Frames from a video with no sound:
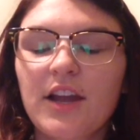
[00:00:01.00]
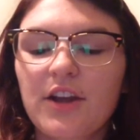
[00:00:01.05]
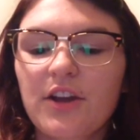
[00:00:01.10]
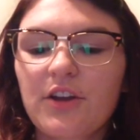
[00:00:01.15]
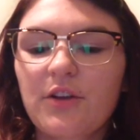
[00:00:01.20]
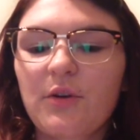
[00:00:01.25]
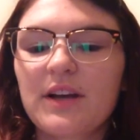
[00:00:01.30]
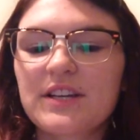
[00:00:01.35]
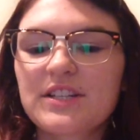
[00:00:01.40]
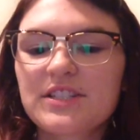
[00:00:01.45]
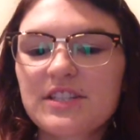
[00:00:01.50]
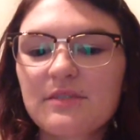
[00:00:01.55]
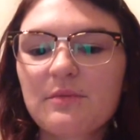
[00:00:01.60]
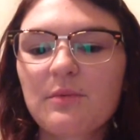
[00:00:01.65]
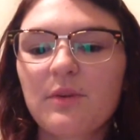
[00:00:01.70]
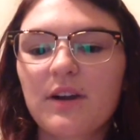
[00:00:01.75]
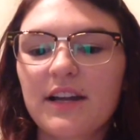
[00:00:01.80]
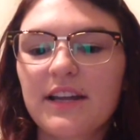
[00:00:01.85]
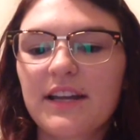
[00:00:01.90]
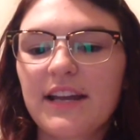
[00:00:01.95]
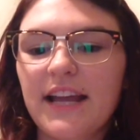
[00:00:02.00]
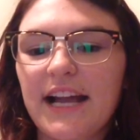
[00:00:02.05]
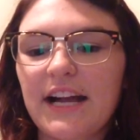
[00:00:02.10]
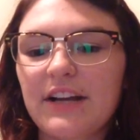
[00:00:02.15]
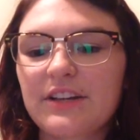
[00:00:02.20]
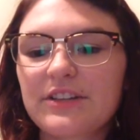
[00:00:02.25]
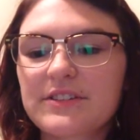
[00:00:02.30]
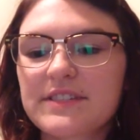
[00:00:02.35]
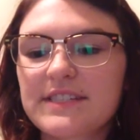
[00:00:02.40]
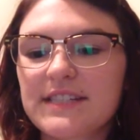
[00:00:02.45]
Question 1,
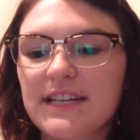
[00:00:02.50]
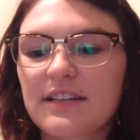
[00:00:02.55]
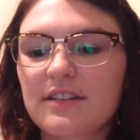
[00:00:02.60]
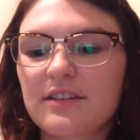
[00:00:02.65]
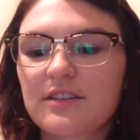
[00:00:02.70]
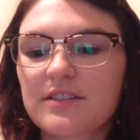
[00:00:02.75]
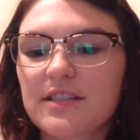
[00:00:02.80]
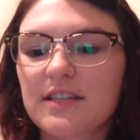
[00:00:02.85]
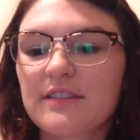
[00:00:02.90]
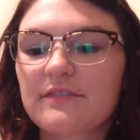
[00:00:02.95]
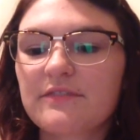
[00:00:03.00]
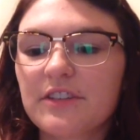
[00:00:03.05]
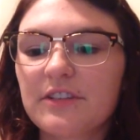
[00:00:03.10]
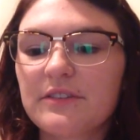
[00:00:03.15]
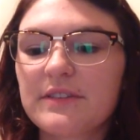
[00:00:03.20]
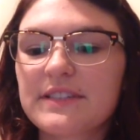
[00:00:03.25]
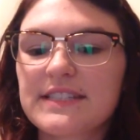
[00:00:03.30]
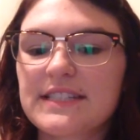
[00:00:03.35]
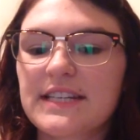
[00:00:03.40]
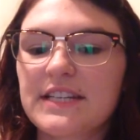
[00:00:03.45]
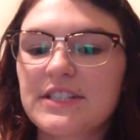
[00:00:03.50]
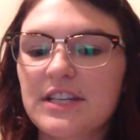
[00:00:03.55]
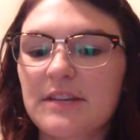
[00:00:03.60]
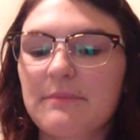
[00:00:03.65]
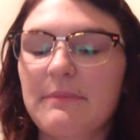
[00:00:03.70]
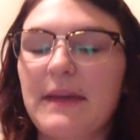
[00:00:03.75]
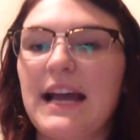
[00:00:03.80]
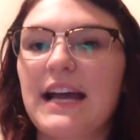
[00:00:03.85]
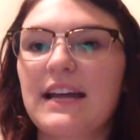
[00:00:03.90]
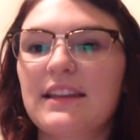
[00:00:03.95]
how do standards influence
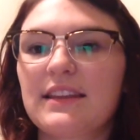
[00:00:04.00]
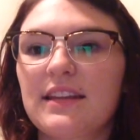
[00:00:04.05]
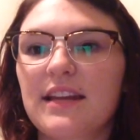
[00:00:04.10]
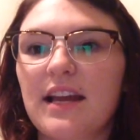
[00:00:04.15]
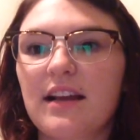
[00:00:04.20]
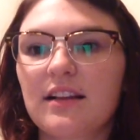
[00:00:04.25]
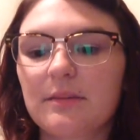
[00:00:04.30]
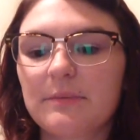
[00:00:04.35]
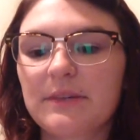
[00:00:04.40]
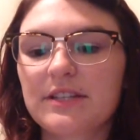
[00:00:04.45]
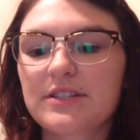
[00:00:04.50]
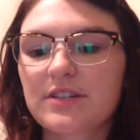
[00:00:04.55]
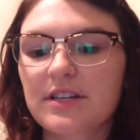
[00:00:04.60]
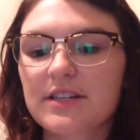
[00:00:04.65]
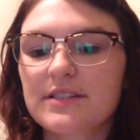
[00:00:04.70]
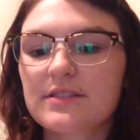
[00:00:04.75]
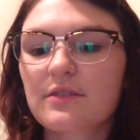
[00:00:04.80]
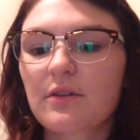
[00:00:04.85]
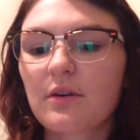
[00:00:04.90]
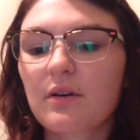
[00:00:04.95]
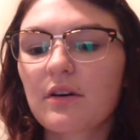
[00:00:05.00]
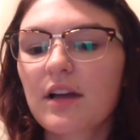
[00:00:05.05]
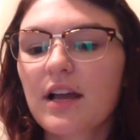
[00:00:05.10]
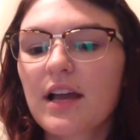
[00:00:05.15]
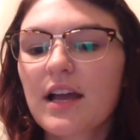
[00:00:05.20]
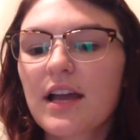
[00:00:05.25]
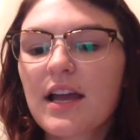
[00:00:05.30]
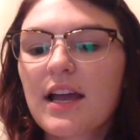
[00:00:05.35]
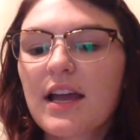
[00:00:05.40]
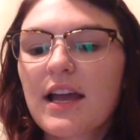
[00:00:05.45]
teaching math in elementary school?
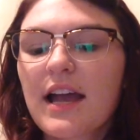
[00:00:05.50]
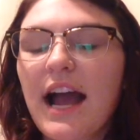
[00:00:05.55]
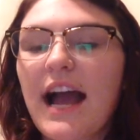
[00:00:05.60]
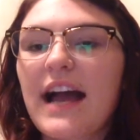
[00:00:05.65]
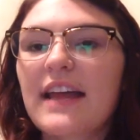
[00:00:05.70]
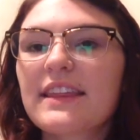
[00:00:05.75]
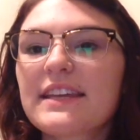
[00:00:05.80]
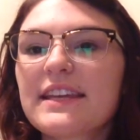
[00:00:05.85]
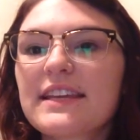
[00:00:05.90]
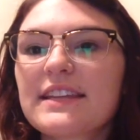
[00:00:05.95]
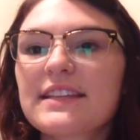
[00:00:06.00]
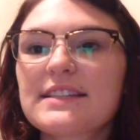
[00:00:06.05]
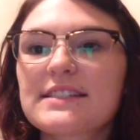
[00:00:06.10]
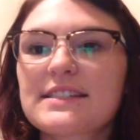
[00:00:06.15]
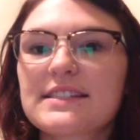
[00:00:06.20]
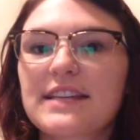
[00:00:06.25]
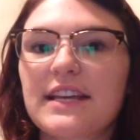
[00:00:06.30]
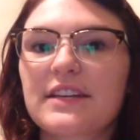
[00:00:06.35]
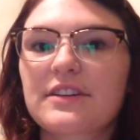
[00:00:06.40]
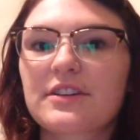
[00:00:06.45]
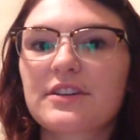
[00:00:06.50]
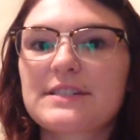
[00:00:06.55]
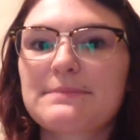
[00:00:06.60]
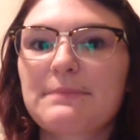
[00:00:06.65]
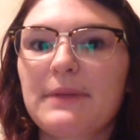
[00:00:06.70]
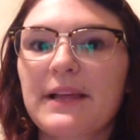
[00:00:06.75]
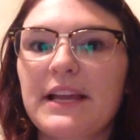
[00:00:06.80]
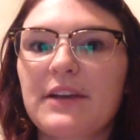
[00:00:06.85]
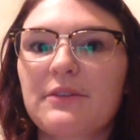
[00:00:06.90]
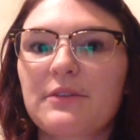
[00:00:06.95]
I think that standards
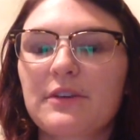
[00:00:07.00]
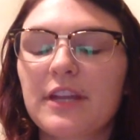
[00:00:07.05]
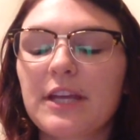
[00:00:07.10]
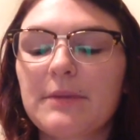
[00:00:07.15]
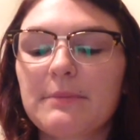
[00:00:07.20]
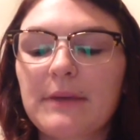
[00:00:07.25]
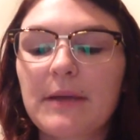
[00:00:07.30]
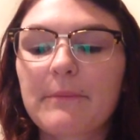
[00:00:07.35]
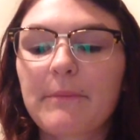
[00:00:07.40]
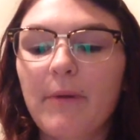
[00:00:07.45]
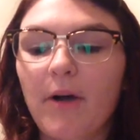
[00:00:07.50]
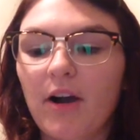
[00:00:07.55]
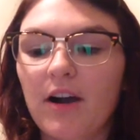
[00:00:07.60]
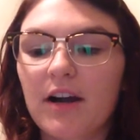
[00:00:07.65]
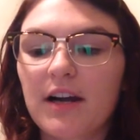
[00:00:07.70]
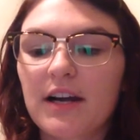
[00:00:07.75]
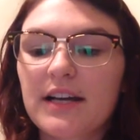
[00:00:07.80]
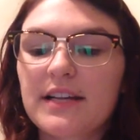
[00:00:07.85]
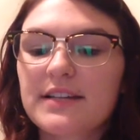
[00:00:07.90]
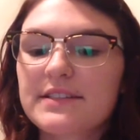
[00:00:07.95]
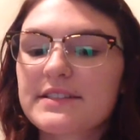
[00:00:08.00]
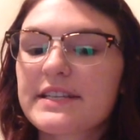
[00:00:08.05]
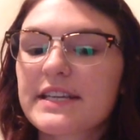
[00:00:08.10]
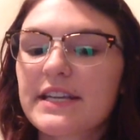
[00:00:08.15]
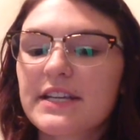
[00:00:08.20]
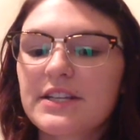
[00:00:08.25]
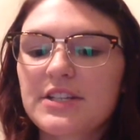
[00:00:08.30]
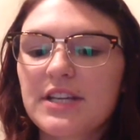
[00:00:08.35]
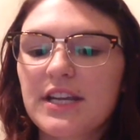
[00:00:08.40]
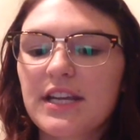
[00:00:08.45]
play a really big part in
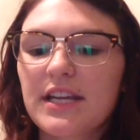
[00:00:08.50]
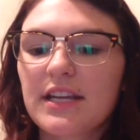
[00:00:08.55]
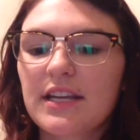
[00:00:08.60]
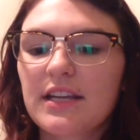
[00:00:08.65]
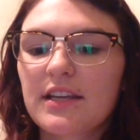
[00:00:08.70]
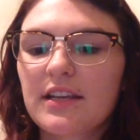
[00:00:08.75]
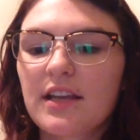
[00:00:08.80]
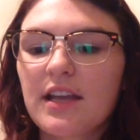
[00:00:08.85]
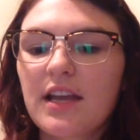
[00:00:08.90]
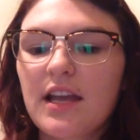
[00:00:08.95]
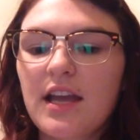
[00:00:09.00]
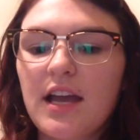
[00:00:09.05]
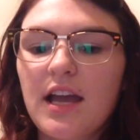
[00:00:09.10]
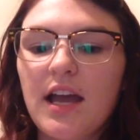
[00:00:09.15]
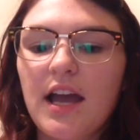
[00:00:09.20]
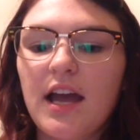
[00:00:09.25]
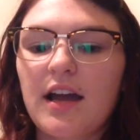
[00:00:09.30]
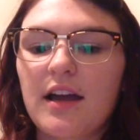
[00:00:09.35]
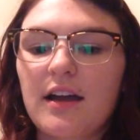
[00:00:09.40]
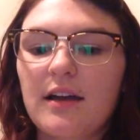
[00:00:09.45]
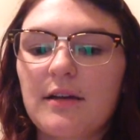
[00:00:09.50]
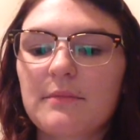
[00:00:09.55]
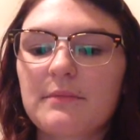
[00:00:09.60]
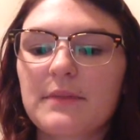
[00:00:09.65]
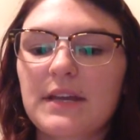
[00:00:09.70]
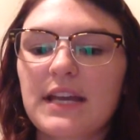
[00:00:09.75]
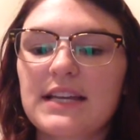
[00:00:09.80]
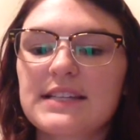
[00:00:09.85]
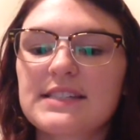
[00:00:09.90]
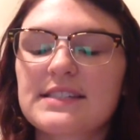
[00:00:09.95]
teaching
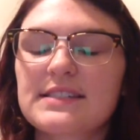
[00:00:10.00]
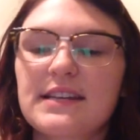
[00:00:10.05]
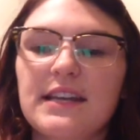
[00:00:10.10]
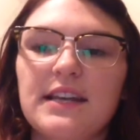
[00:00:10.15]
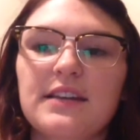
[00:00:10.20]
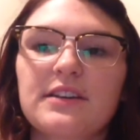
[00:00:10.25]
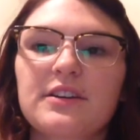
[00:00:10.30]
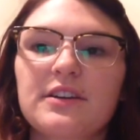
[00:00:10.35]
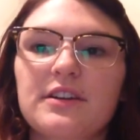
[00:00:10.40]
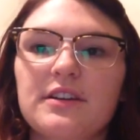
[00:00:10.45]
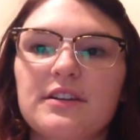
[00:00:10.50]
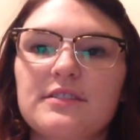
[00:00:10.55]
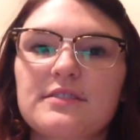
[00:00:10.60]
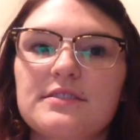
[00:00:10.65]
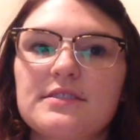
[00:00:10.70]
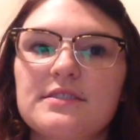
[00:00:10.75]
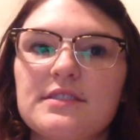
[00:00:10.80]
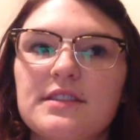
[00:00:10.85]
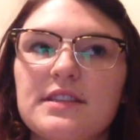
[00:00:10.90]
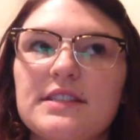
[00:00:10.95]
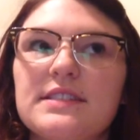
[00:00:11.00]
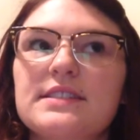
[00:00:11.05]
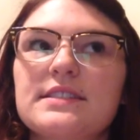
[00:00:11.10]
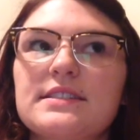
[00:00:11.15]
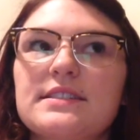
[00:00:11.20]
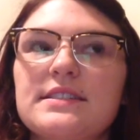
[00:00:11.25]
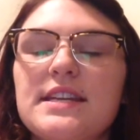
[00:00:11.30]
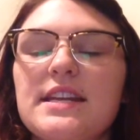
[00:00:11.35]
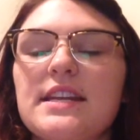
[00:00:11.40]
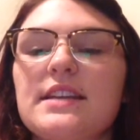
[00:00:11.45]
because standards, the
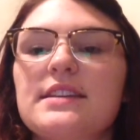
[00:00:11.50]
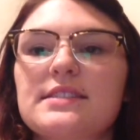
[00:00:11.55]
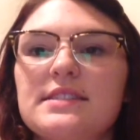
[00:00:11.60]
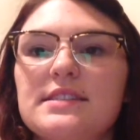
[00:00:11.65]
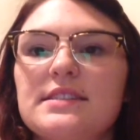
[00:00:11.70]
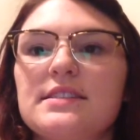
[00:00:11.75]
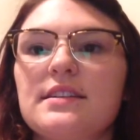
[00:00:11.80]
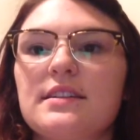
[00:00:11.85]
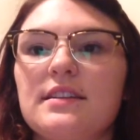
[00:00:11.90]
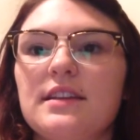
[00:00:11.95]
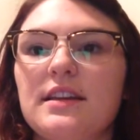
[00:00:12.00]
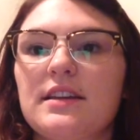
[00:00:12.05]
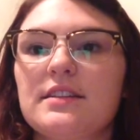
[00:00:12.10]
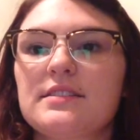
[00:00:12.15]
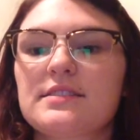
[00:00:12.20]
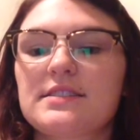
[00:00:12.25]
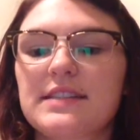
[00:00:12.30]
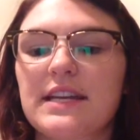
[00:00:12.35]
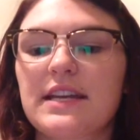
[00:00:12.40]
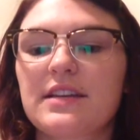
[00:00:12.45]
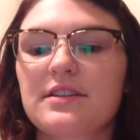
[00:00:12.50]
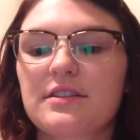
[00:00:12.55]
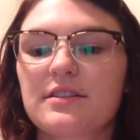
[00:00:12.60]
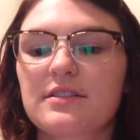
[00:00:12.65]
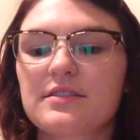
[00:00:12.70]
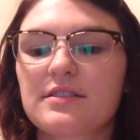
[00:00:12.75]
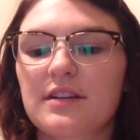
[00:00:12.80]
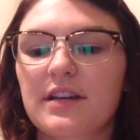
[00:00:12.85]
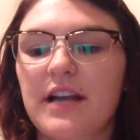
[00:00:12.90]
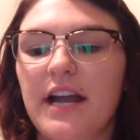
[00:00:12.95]
TEKS and
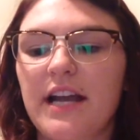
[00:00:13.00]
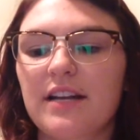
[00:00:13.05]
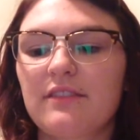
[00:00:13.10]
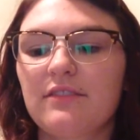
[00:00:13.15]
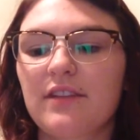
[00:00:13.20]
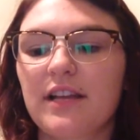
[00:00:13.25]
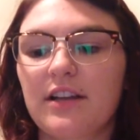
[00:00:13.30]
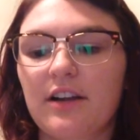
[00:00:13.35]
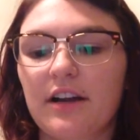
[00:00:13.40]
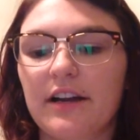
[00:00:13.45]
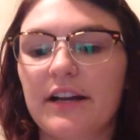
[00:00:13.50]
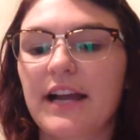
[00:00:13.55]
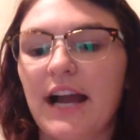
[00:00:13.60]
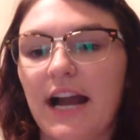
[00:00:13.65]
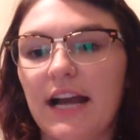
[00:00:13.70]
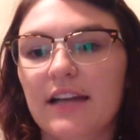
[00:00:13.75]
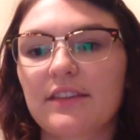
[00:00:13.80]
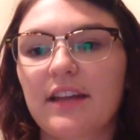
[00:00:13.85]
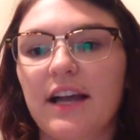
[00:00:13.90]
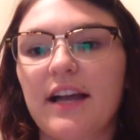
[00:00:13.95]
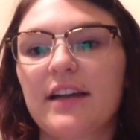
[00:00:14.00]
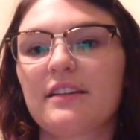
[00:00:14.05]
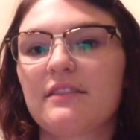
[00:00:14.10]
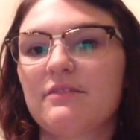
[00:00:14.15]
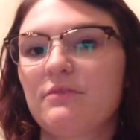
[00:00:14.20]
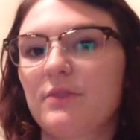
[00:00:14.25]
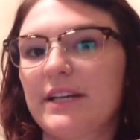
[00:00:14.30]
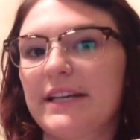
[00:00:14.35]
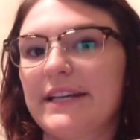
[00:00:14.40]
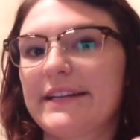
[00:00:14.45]
standards are kind of like our guideline
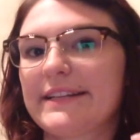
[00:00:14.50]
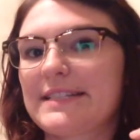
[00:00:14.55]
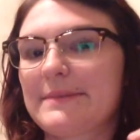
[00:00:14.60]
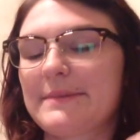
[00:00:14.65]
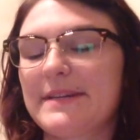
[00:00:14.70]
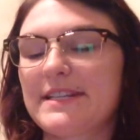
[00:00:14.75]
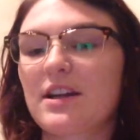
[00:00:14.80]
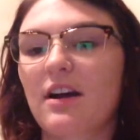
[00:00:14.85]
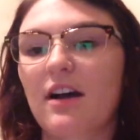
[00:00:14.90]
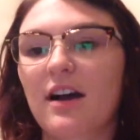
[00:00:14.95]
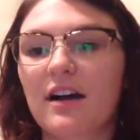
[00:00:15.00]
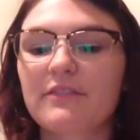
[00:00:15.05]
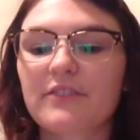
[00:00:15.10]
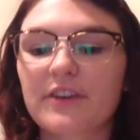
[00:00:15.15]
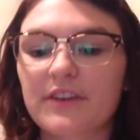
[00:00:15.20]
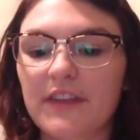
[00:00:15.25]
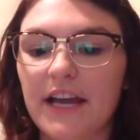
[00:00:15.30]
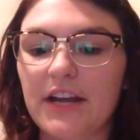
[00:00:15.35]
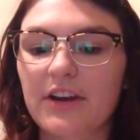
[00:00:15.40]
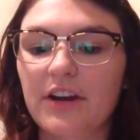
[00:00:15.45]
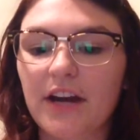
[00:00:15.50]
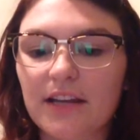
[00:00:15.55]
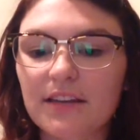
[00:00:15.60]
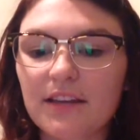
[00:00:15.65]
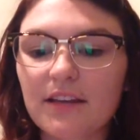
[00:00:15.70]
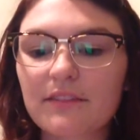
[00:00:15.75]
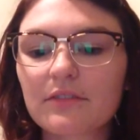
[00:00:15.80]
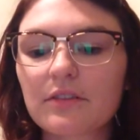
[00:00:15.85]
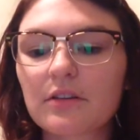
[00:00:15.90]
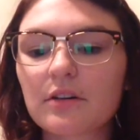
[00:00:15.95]
of what needs to be taught for that grade
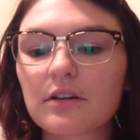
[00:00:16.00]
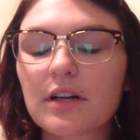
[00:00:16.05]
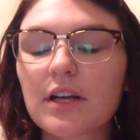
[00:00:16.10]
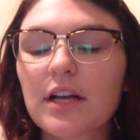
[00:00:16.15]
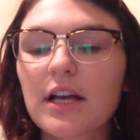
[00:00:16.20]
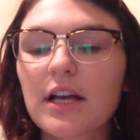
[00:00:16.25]
level.